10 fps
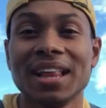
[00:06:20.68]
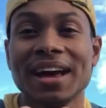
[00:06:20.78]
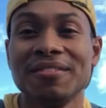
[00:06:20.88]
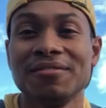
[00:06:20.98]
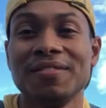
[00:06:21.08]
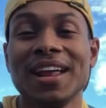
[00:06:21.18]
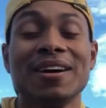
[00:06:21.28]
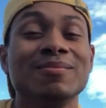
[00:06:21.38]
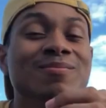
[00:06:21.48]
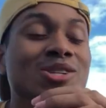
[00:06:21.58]
to life and
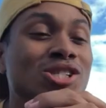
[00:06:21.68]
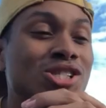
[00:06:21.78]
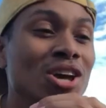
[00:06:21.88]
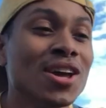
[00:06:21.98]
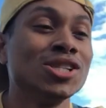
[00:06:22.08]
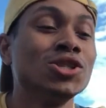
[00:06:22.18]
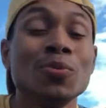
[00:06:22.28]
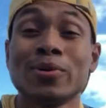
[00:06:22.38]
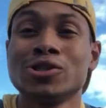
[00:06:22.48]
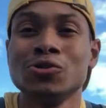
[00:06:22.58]
I'm just
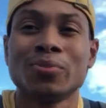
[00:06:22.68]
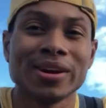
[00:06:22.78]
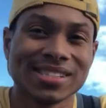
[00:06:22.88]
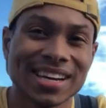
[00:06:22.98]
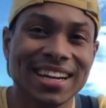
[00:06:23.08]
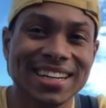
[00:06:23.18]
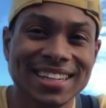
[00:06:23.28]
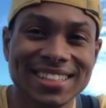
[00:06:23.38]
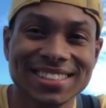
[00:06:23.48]
super, super excited.